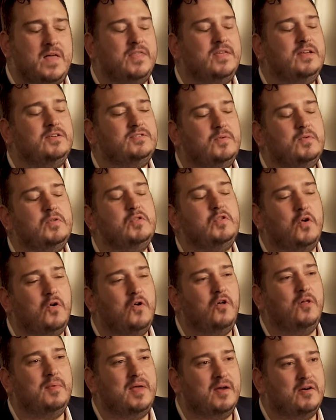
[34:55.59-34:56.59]
I think if someone
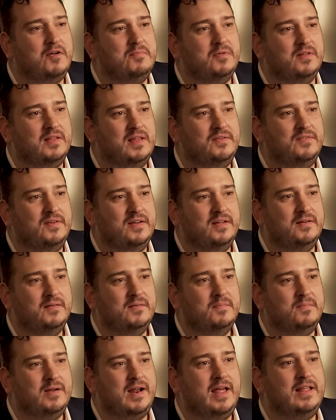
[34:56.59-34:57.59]
told me, I would believe it,
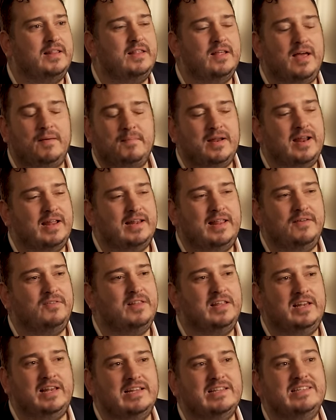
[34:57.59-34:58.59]
mm-hmm. but I
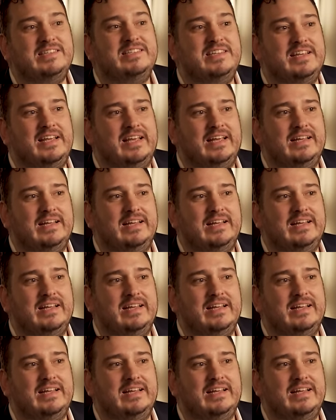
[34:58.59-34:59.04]
definitely didn't see